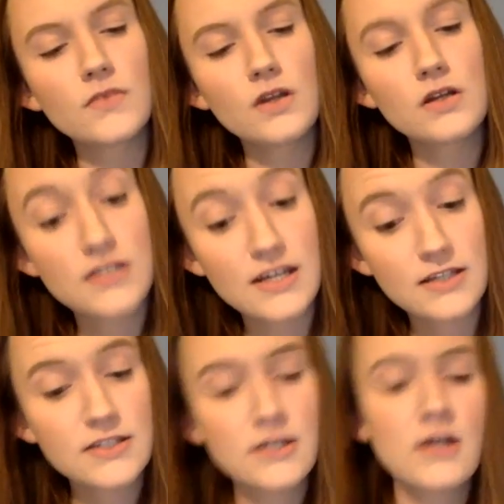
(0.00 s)

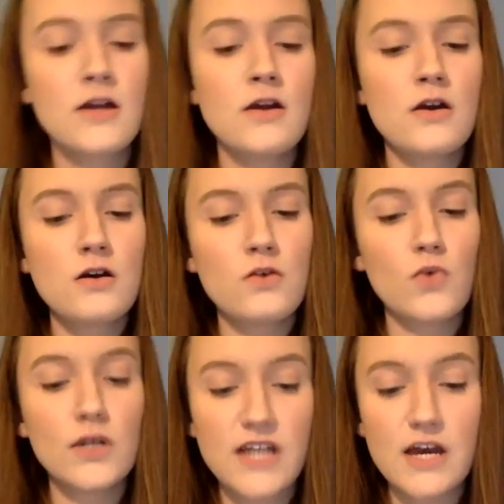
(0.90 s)
6,
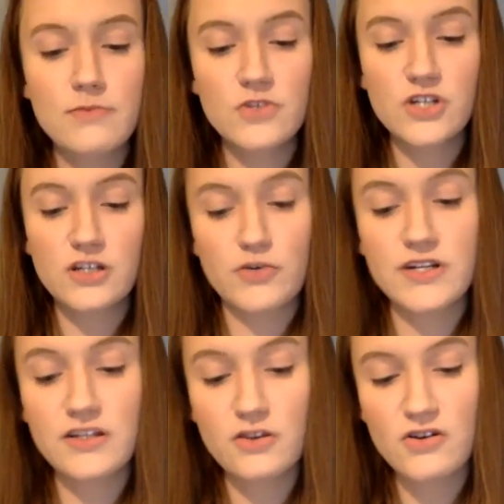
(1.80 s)
one time she
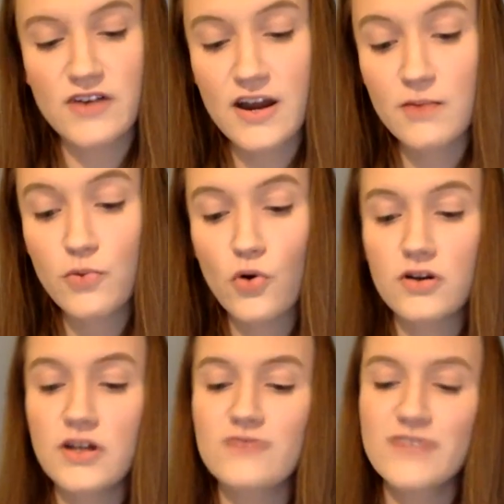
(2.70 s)
sprinted through an airport
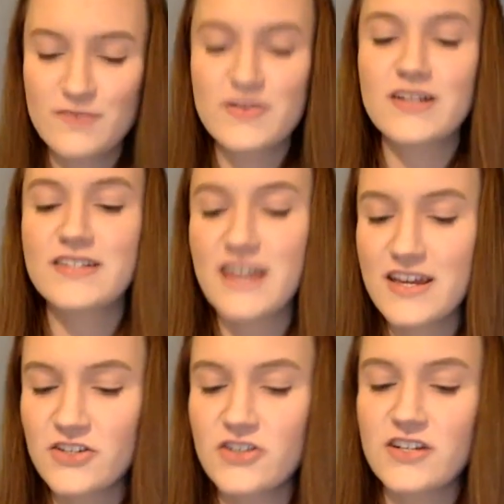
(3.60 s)
and risked being
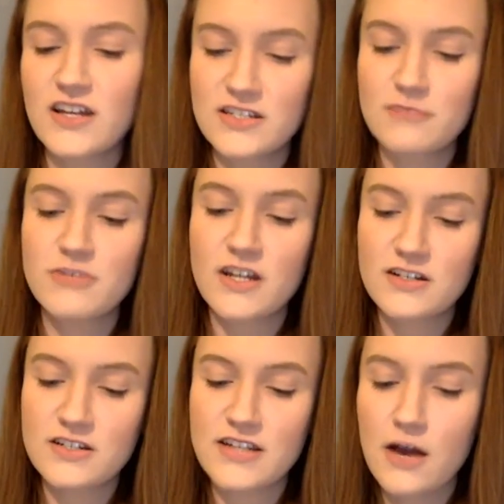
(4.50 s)
tasered and
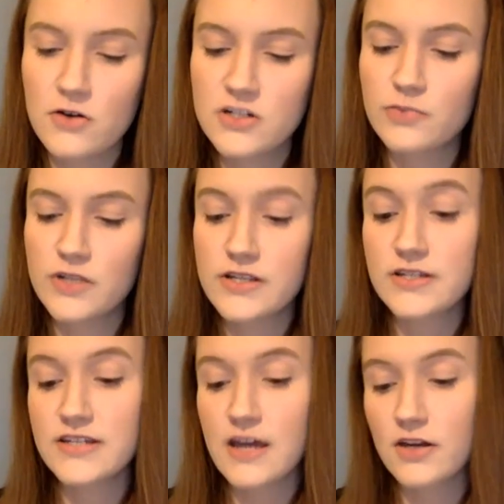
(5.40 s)
subjected to hours of police
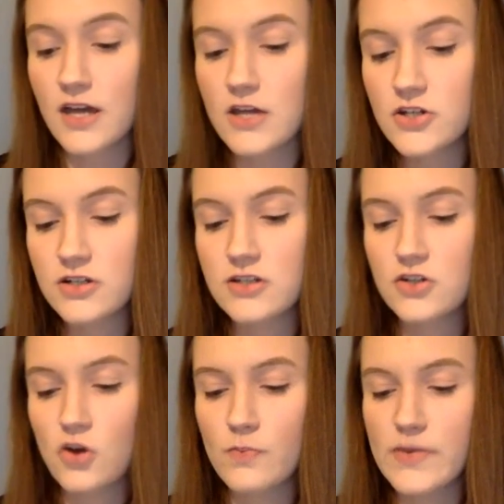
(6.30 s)
interrogation to
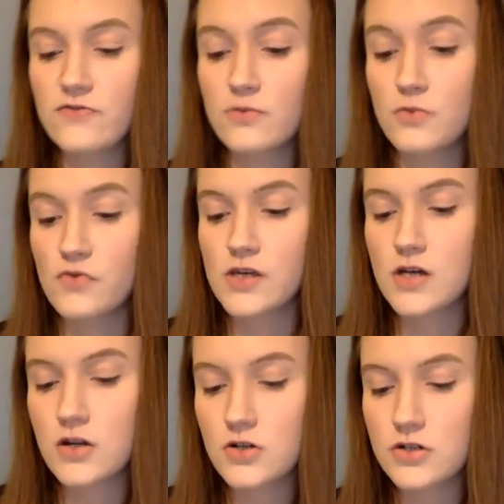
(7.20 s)
stop me from moving
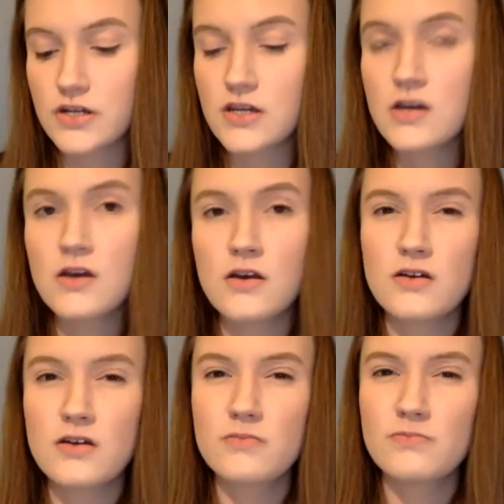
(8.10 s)
country.
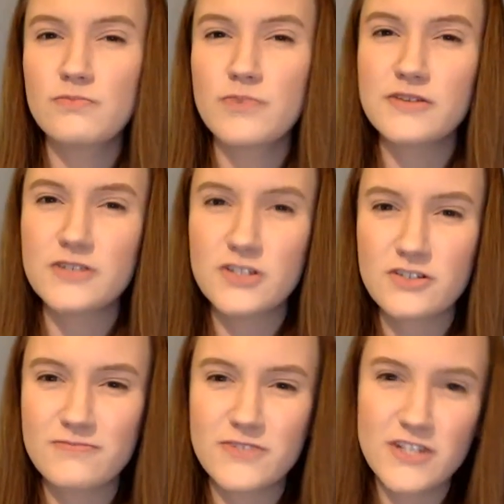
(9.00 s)
But
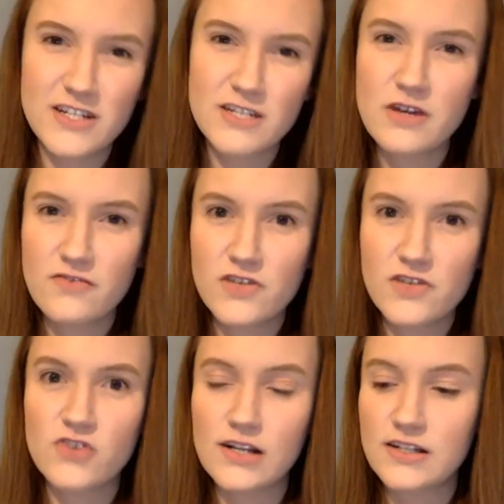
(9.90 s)
she is a bit of an
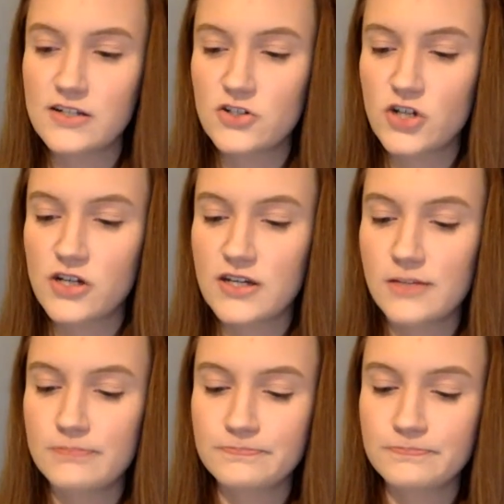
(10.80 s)
adrenaline junkie.